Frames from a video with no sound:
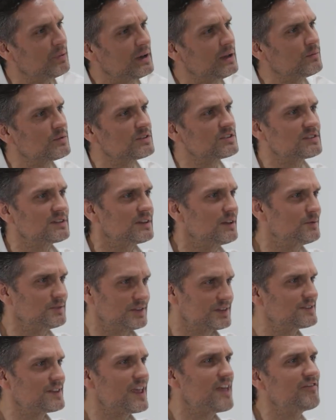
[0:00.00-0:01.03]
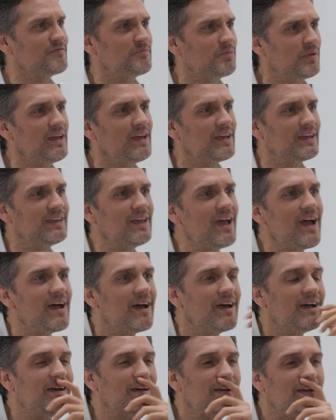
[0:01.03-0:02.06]
But it was a safe play, yeah.
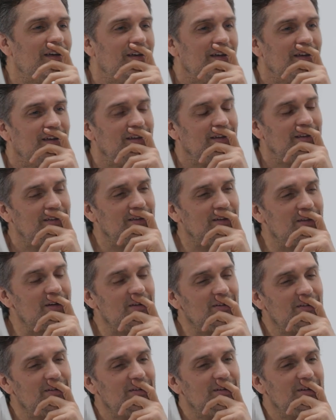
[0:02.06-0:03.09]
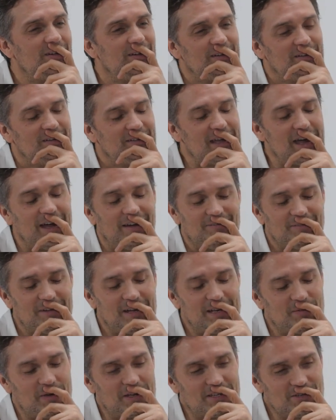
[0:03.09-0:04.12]
You know? Yeah,
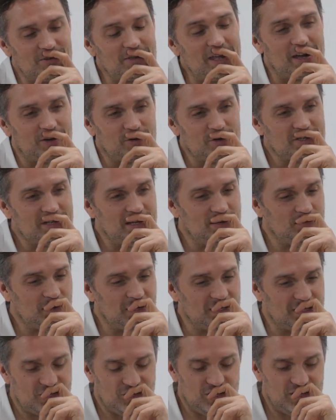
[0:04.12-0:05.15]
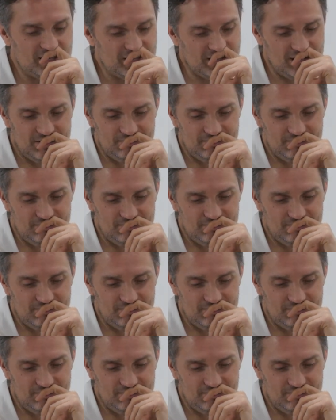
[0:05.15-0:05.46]
anyway, so yeah, Christine Woods, she's